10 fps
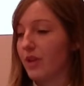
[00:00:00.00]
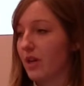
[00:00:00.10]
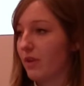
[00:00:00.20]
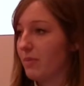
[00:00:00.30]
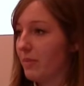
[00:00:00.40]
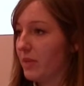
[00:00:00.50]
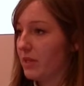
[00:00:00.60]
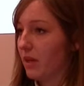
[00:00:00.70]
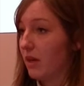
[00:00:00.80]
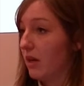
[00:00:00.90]
a third of our
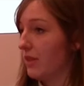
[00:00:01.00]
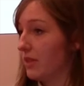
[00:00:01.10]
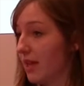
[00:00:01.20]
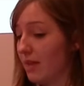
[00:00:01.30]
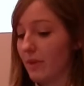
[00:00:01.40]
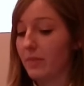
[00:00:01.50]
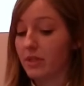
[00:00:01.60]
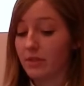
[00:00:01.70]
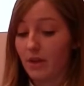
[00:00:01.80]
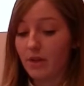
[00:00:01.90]
members are the same
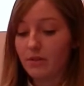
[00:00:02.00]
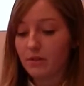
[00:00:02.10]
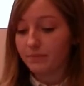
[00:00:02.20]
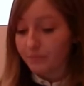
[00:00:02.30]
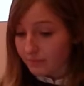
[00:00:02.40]
members as those.